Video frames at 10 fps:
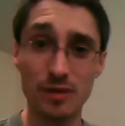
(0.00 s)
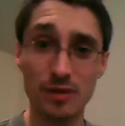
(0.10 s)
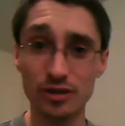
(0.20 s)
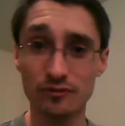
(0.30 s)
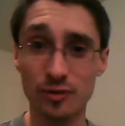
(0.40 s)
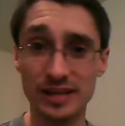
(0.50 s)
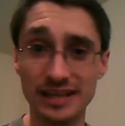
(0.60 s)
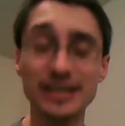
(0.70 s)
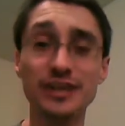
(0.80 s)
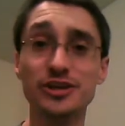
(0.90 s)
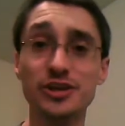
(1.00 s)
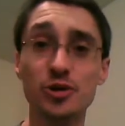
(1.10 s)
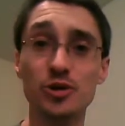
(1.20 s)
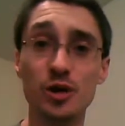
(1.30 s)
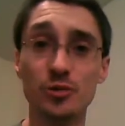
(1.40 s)
Butler from the
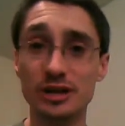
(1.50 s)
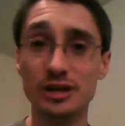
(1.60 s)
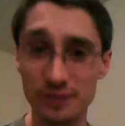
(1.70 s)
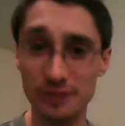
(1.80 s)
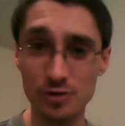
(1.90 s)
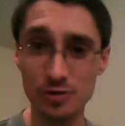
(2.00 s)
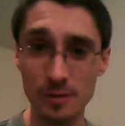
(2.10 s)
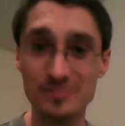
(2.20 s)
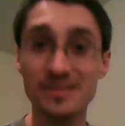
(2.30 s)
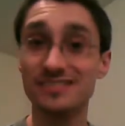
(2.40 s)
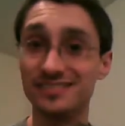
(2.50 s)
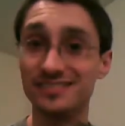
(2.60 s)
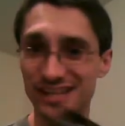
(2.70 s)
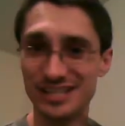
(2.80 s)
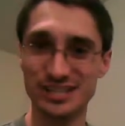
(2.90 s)
EU Review.
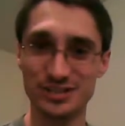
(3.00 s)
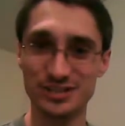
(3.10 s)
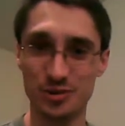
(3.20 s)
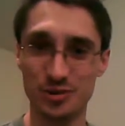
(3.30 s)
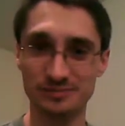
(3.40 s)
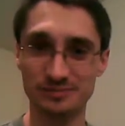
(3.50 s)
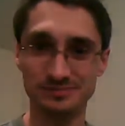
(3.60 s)
Let's get to it.